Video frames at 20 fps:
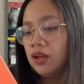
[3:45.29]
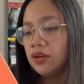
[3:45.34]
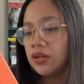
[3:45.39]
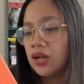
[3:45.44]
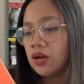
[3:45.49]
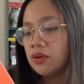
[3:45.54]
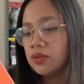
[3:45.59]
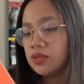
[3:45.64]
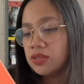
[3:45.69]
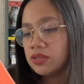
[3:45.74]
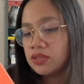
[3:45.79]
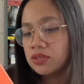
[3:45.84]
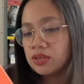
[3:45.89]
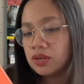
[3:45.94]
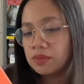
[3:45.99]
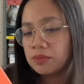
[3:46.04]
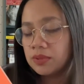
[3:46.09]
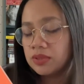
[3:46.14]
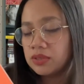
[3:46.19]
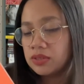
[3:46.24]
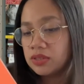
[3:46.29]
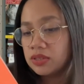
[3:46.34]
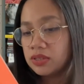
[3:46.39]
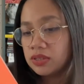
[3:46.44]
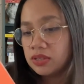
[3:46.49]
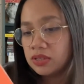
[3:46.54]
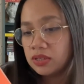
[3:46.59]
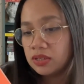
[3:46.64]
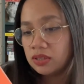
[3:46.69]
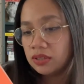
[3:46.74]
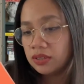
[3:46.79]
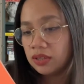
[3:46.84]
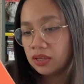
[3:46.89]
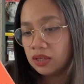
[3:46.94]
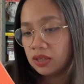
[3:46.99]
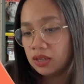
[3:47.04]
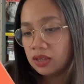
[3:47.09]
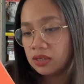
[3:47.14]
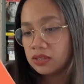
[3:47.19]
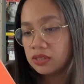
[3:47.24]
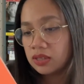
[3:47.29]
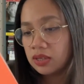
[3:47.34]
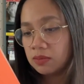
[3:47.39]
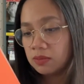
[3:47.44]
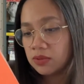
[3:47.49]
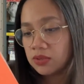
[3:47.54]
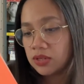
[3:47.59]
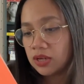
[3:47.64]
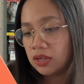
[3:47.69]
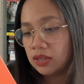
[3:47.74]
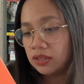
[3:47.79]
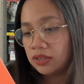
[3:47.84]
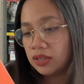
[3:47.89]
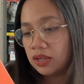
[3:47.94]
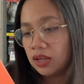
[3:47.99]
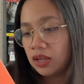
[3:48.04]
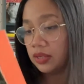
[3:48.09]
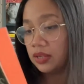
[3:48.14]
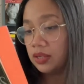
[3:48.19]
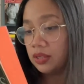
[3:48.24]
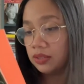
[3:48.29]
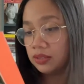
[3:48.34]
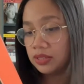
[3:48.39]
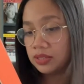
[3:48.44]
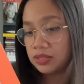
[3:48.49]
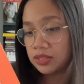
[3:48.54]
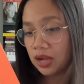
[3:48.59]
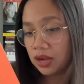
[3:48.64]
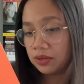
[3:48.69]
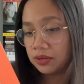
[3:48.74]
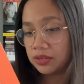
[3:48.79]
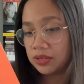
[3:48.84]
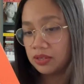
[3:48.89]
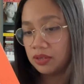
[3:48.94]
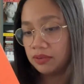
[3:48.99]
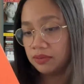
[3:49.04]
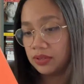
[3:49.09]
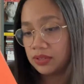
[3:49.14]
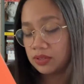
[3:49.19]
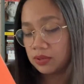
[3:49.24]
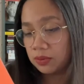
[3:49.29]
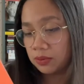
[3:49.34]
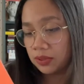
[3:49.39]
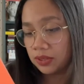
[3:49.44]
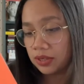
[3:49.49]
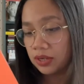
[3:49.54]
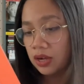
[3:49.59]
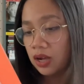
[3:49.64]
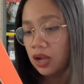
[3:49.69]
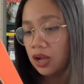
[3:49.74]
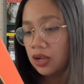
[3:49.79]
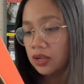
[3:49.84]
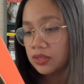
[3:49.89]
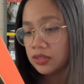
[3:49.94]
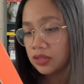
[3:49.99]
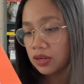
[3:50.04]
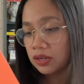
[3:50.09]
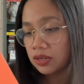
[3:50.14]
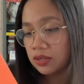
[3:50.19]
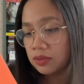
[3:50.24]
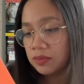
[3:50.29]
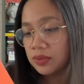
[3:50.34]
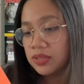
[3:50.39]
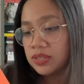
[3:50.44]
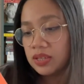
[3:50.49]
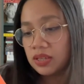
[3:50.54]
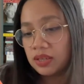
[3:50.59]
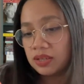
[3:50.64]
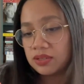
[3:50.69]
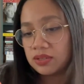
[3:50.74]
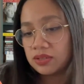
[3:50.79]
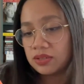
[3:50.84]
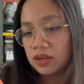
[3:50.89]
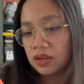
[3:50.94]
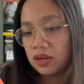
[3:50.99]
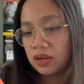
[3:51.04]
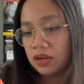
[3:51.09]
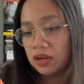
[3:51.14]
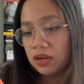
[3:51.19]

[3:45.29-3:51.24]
Now he's determined to steal the king's immortality, kill the entirety of his court, starting with Celestra.